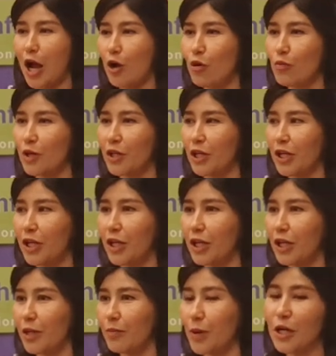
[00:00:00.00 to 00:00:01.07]
how
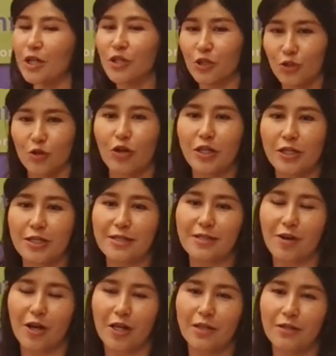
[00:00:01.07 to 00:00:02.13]
many persons are
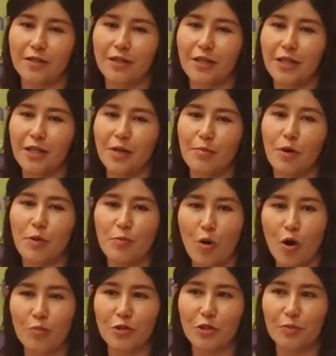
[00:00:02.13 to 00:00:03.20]
inside. My
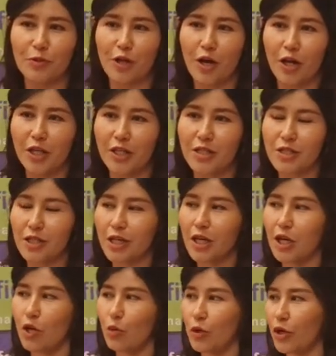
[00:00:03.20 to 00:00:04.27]
mom replied,
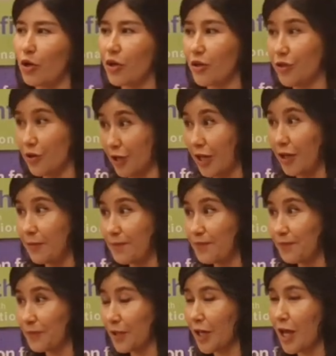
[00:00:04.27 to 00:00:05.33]
we are 3.
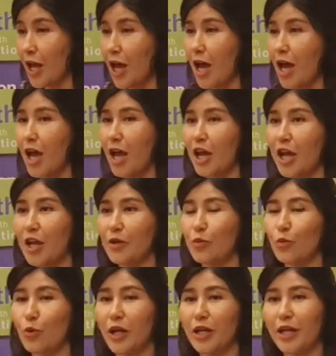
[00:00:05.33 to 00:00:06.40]

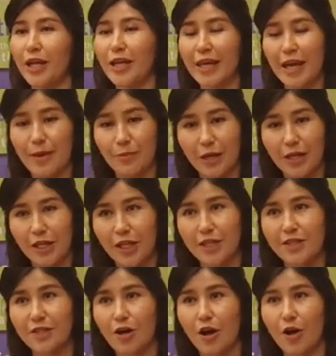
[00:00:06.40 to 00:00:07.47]
And when he came in, he
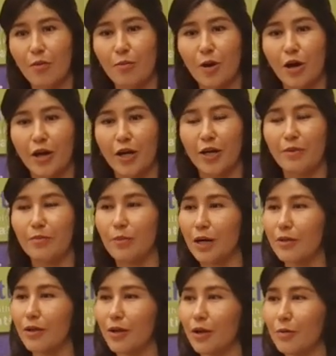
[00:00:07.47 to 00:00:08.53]
saw my
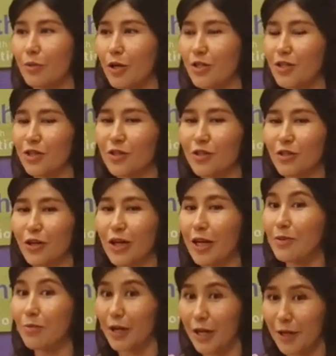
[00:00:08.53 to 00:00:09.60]
mother, my sister,
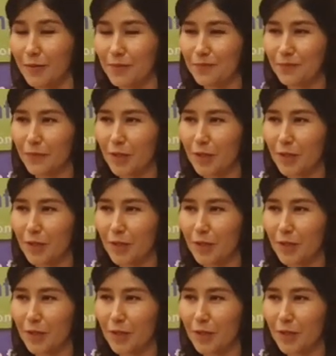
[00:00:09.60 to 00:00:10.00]
and me.